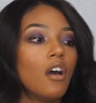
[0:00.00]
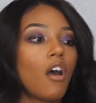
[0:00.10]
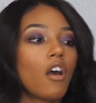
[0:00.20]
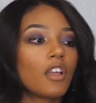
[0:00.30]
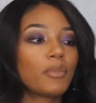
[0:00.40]

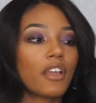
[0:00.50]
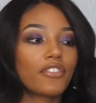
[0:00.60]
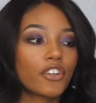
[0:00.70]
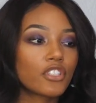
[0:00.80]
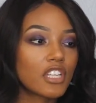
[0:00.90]
All NBA
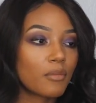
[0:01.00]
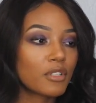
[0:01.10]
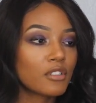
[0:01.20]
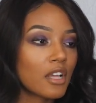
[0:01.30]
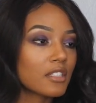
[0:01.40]
first team in
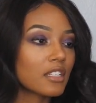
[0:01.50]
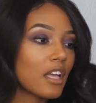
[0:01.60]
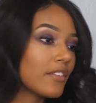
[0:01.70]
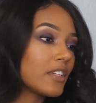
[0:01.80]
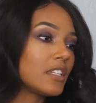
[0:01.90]

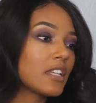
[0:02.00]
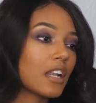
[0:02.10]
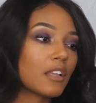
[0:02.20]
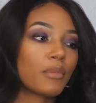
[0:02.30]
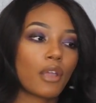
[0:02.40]
2011. He's
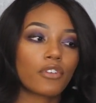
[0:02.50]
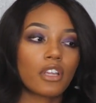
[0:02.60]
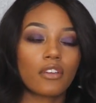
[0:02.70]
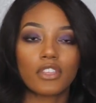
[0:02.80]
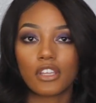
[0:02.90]
got NBA
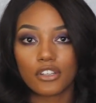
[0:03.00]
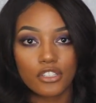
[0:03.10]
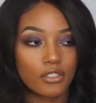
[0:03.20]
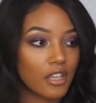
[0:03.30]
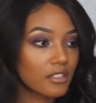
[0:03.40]
Rookie of the Year in
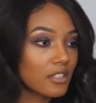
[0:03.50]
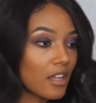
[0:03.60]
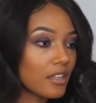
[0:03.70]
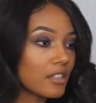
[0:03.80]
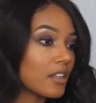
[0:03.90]

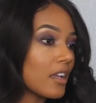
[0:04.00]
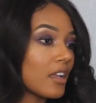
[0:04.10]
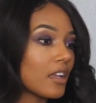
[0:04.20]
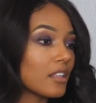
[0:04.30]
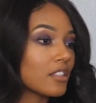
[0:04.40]
2009,
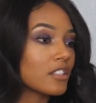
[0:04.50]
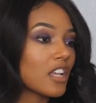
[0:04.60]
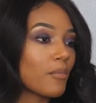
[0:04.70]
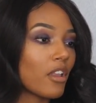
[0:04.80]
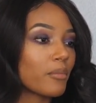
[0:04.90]
a third time mm-hmm.